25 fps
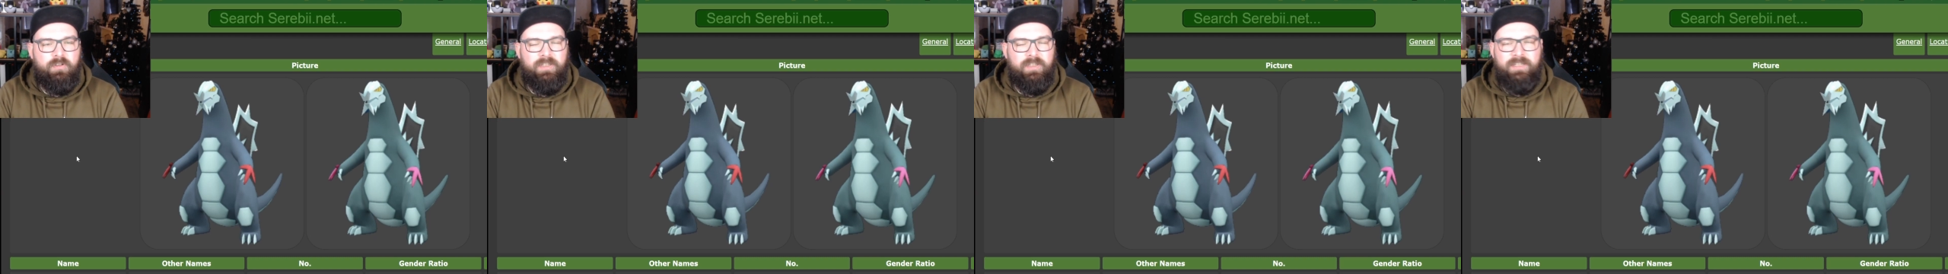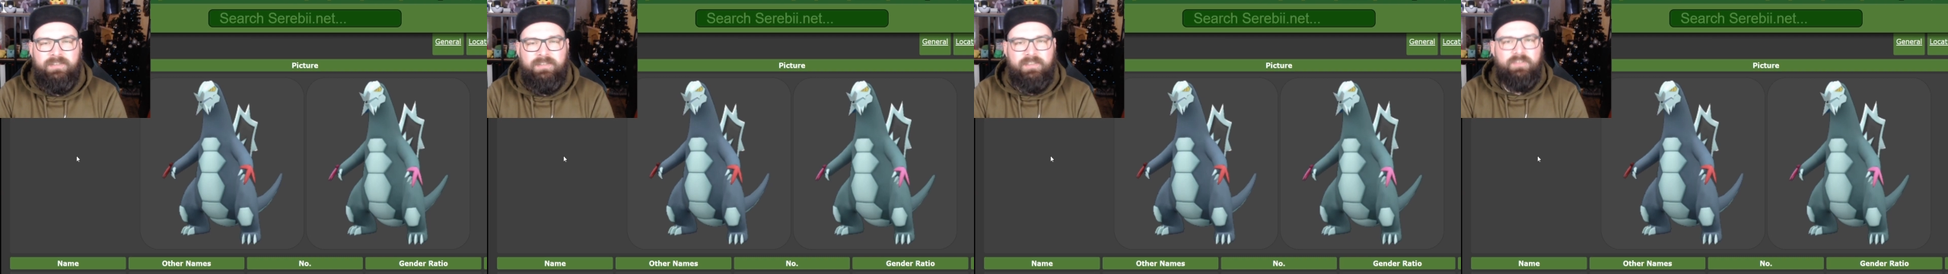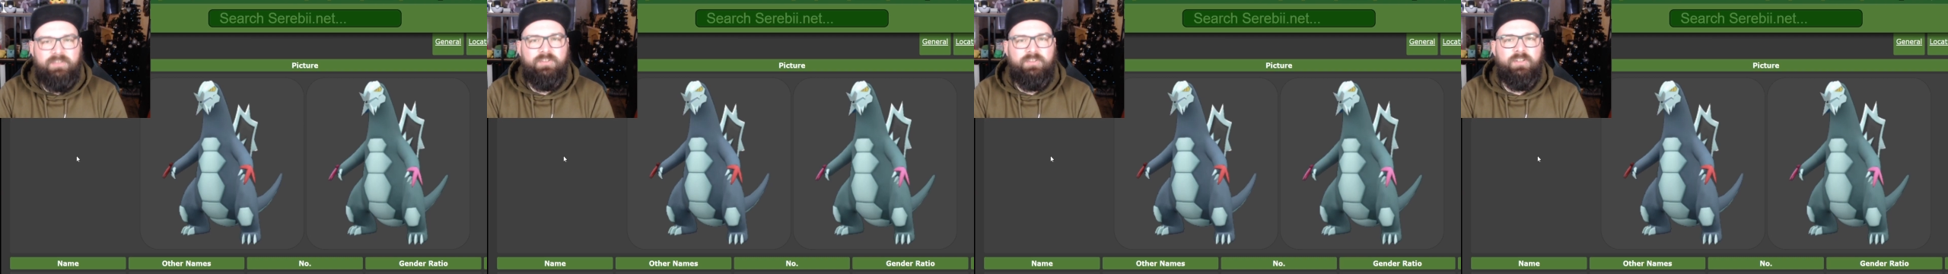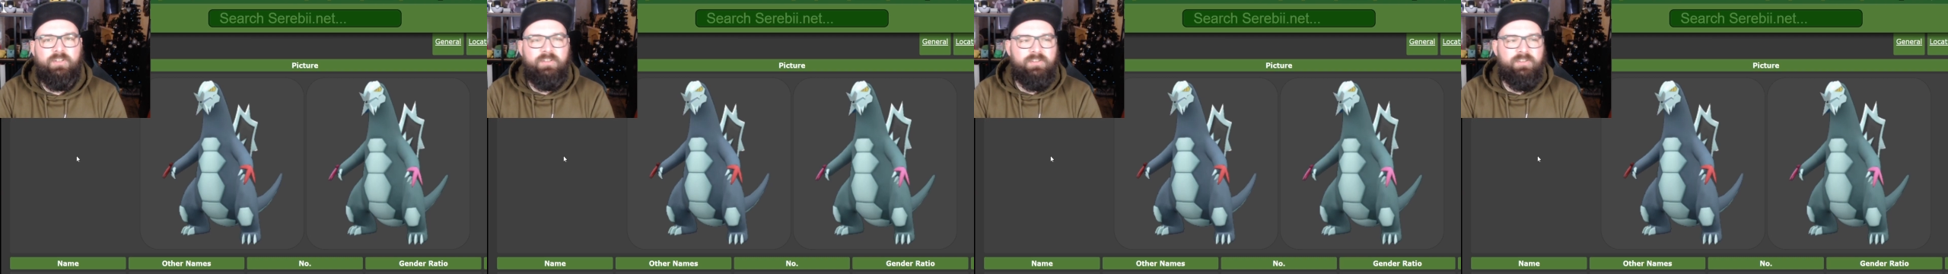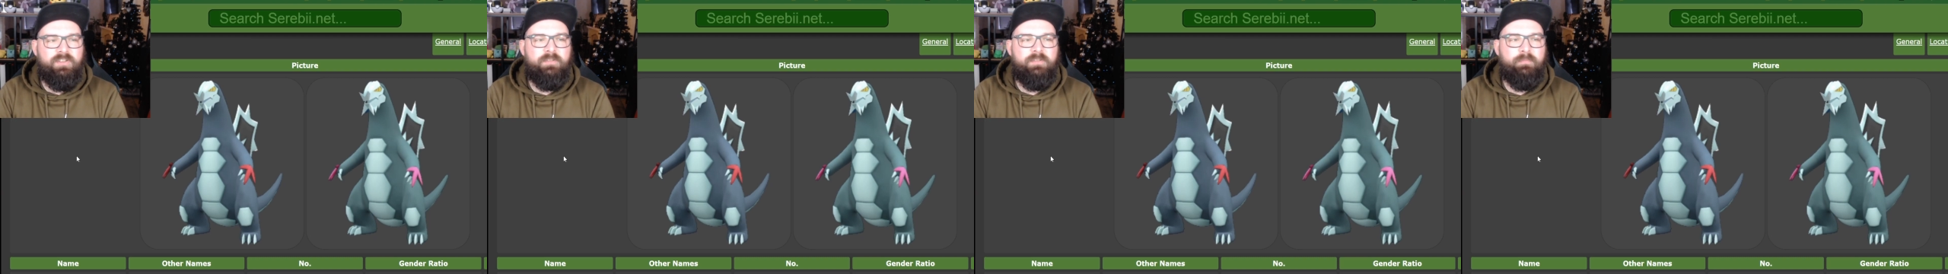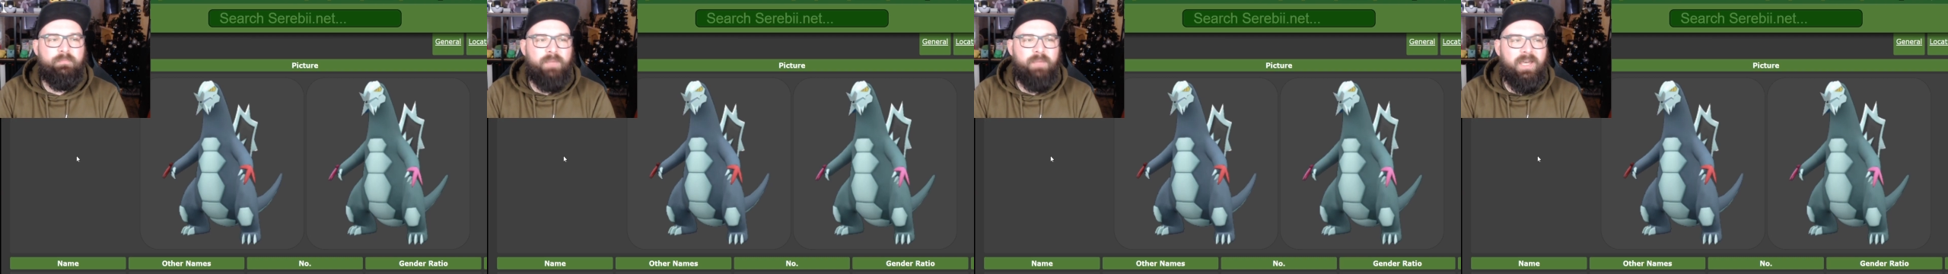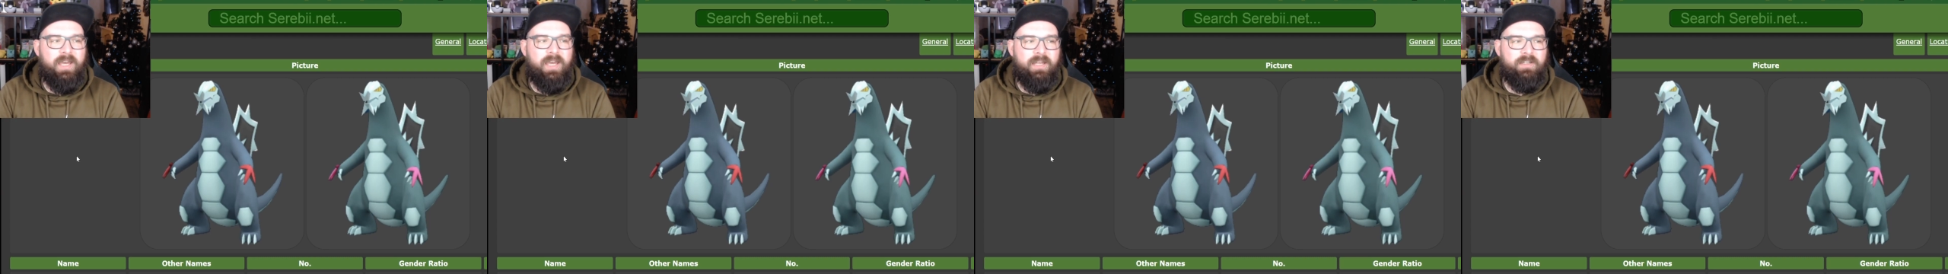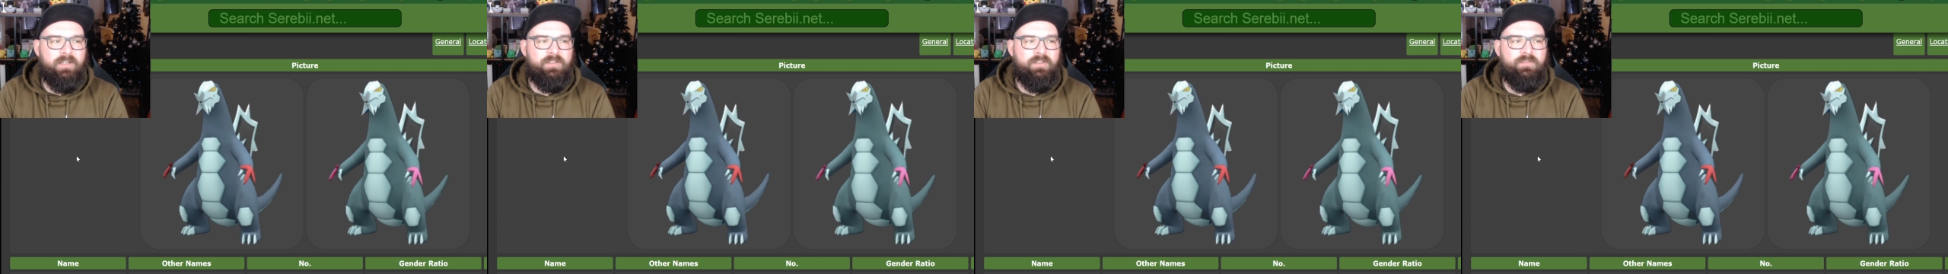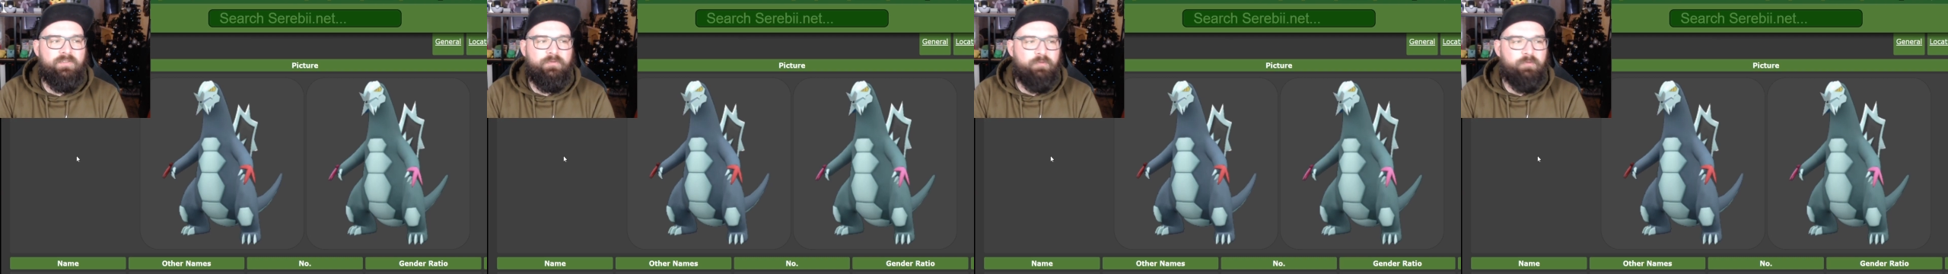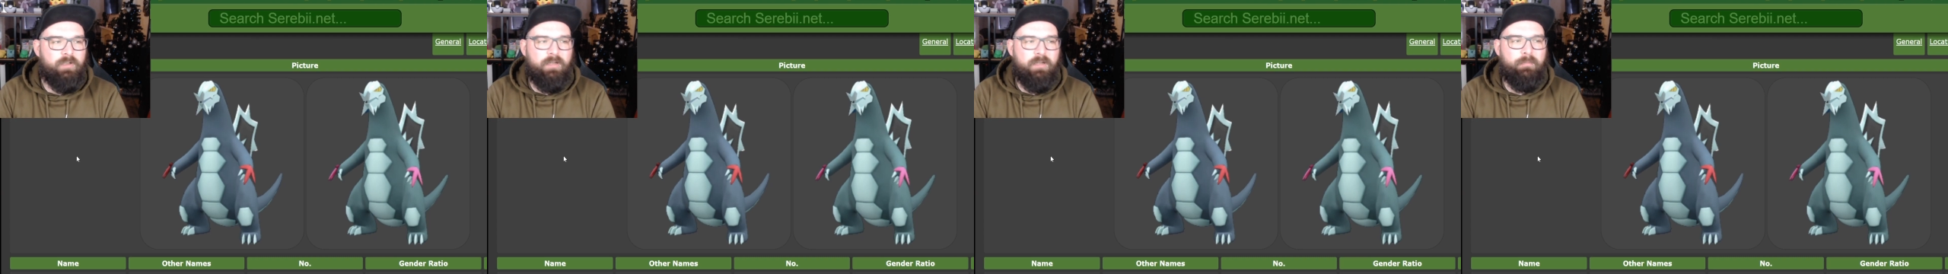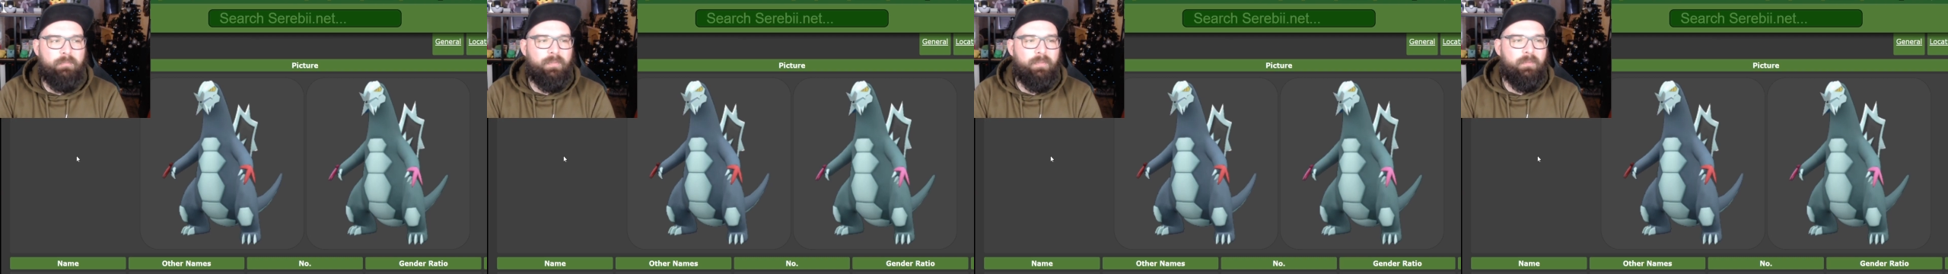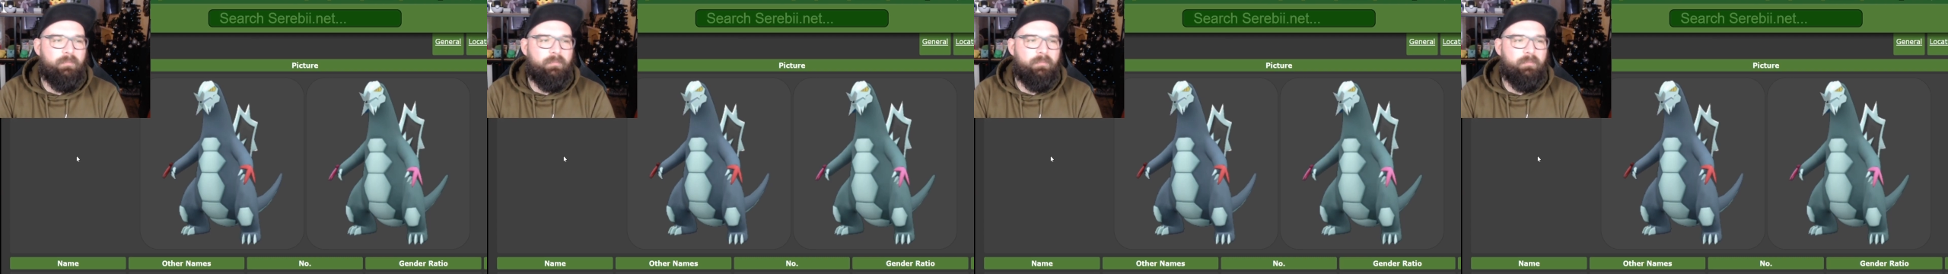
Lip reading: This is just as bad as Frigabax,